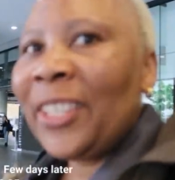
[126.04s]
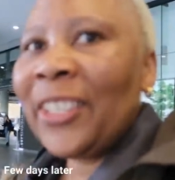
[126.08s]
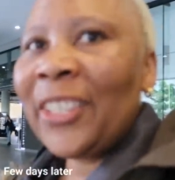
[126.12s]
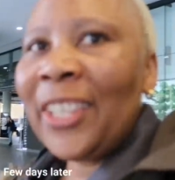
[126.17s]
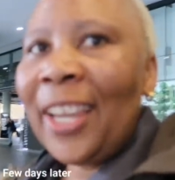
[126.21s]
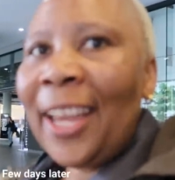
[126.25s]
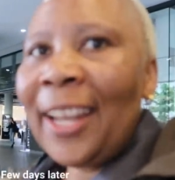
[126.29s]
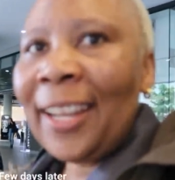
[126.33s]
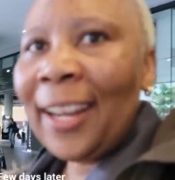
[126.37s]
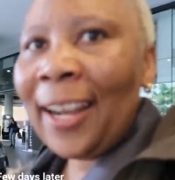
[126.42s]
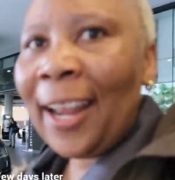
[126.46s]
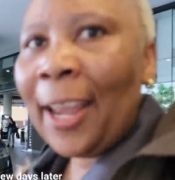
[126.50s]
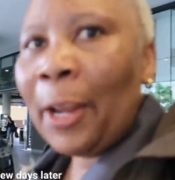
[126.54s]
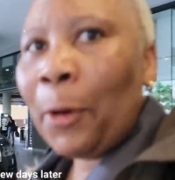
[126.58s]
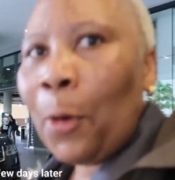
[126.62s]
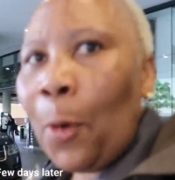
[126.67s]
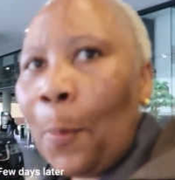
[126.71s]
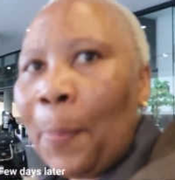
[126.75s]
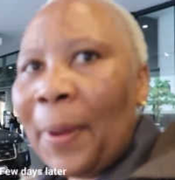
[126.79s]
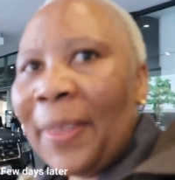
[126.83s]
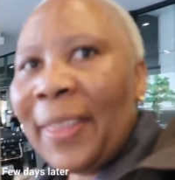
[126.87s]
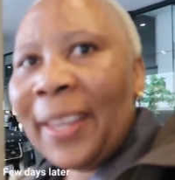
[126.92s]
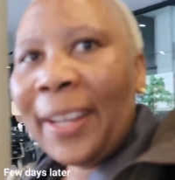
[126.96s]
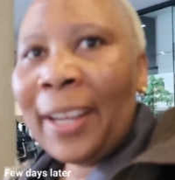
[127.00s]
Channel, I
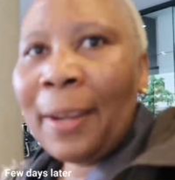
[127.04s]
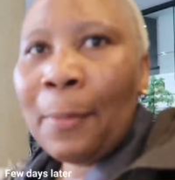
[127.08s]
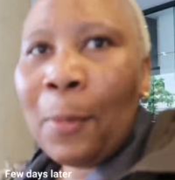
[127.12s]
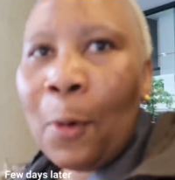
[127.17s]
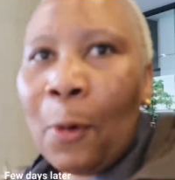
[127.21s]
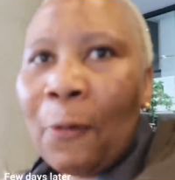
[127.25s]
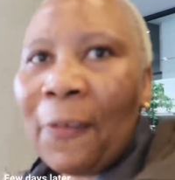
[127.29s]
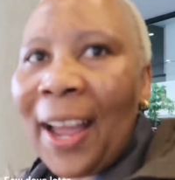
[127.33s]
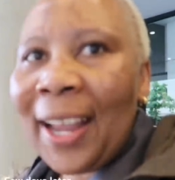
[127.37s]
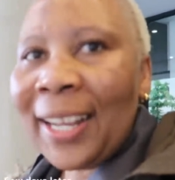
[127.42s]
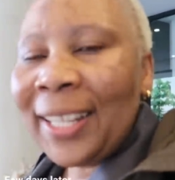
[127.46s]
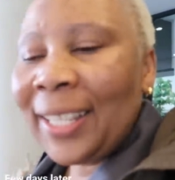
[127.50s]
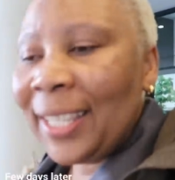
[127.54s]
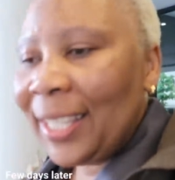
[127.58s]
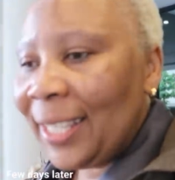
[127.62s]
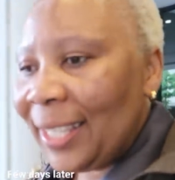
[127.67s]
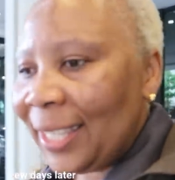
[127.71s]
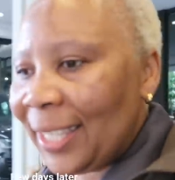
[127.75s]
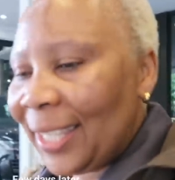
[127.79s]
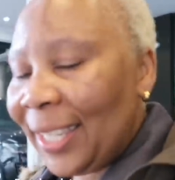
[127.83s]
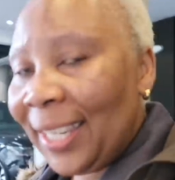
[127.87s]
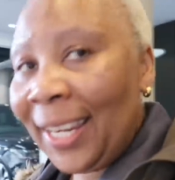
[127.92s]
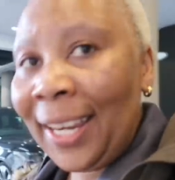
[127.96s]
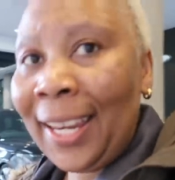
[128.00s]
go by the name of Auntie
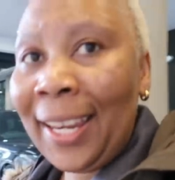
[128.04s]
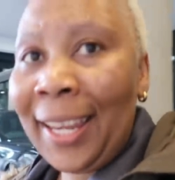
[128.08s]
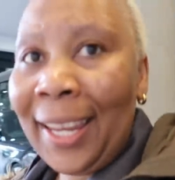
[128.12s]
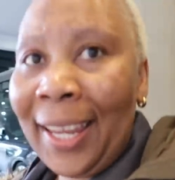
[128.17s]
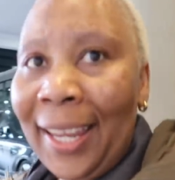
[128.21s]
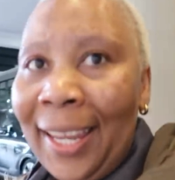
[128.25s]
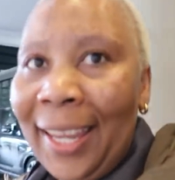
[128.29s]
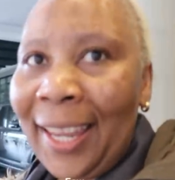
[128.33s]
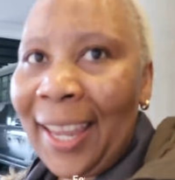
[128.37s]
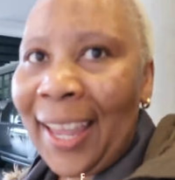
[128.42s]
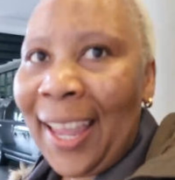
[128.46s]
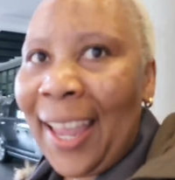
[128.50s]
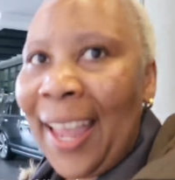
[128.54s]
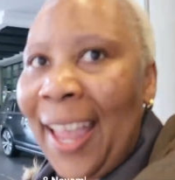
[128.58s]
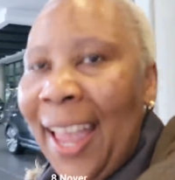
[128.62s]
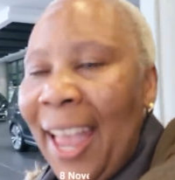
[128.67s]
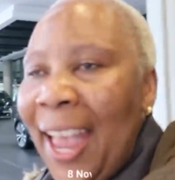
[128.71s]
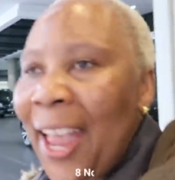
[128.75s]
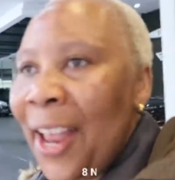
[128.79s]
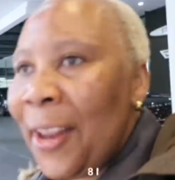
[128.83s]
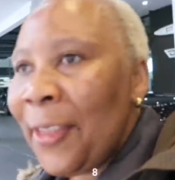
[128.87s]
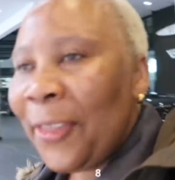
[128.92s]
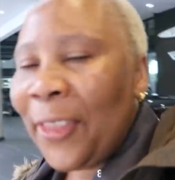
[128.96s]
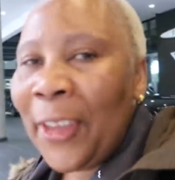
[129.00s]
T,
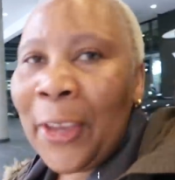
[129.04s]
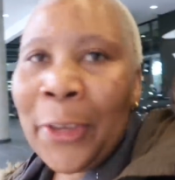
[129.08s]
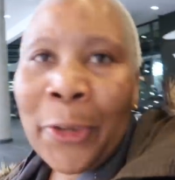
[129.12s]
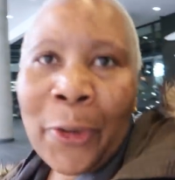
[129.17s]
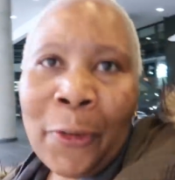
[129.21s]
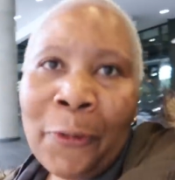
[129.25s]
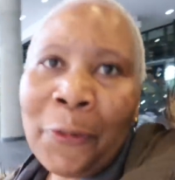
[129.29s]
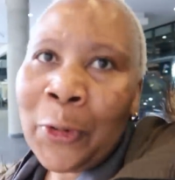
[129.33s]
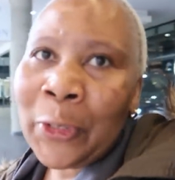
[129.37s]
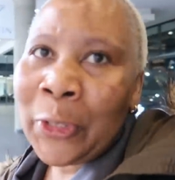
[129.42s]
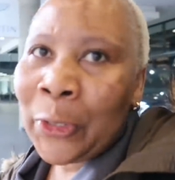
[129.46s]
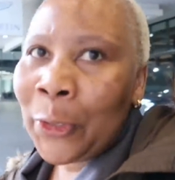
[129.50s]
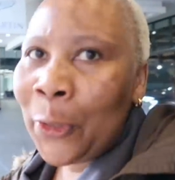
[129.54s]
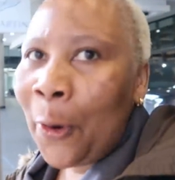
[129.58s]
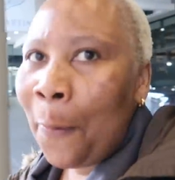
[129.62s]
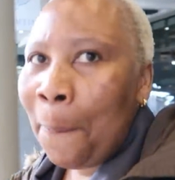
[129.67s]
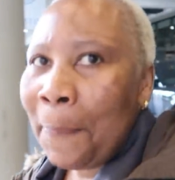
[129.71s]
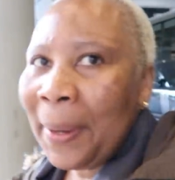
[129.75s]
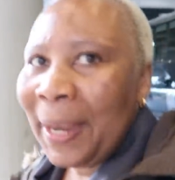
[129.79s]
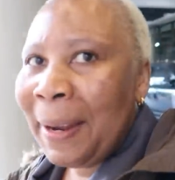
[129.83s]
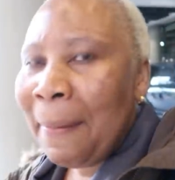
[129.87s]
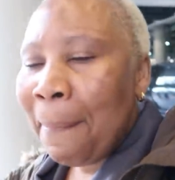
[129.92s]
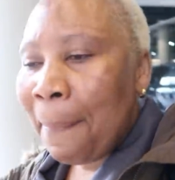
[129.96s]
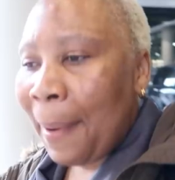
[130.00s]
and thank you for
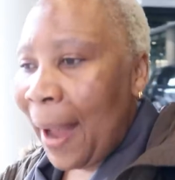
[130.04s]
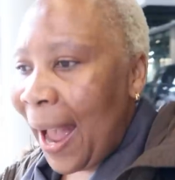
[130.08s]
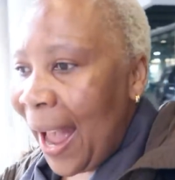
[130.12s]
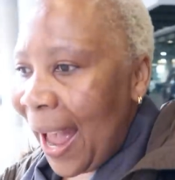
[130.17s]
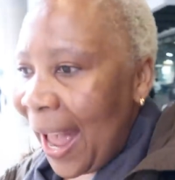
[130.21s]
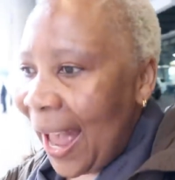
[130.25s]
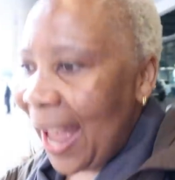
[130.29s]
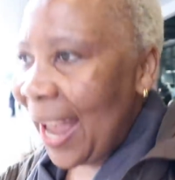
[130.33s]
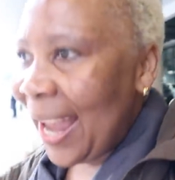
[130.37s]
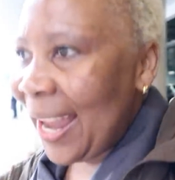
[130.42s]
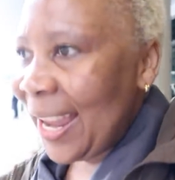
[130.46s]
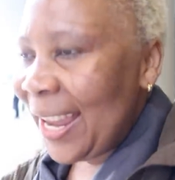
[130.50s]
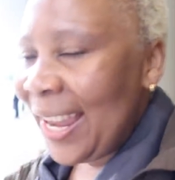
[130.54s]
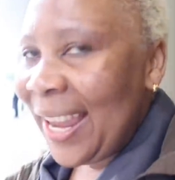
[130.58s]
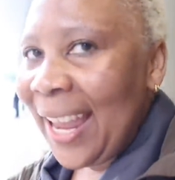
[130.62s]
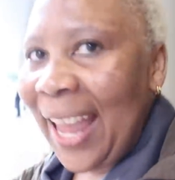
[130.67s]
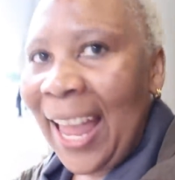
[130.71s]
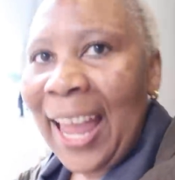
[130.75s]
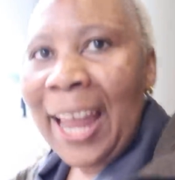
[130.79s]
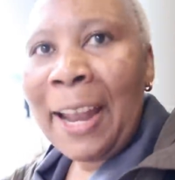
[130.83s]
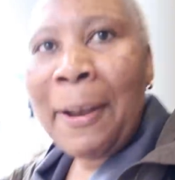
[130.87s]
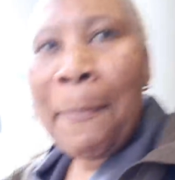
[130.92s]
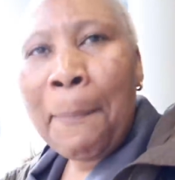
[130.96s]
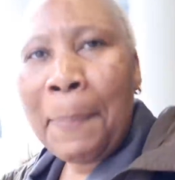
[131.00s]
stopping by.
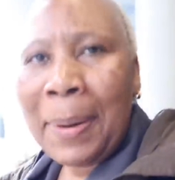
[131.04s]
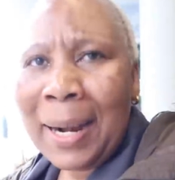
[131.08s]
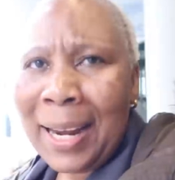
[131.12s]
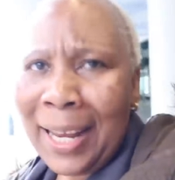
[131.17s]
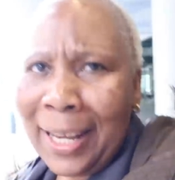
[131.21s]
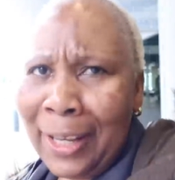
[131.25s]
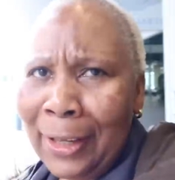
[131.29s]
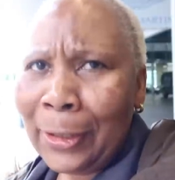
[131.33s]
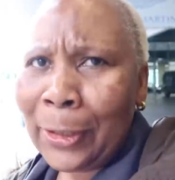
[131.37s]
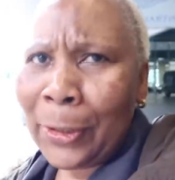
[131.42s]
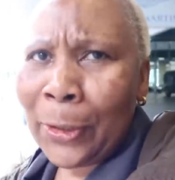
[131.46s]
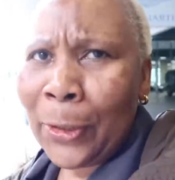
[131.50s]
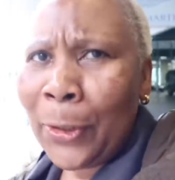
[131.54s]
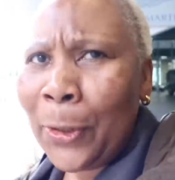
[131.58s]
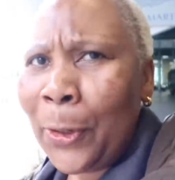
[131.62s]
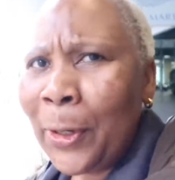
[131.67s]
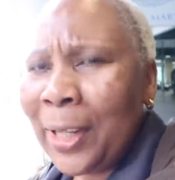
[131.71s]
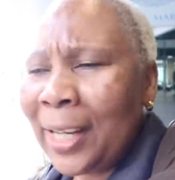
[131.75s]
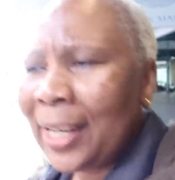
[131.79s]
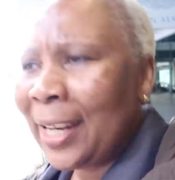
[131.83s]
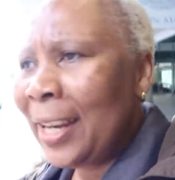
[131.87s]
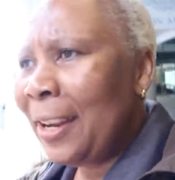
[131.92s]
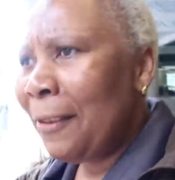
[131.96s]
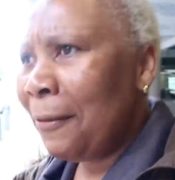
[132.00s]
And please do
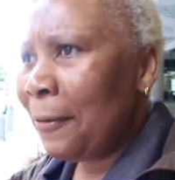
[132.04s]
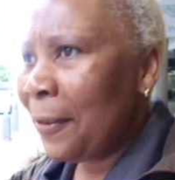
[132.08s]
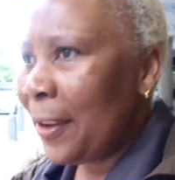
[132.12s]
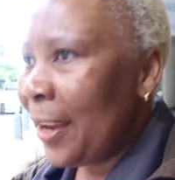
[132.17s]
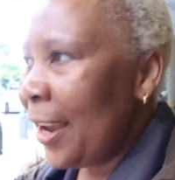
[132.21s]
not leave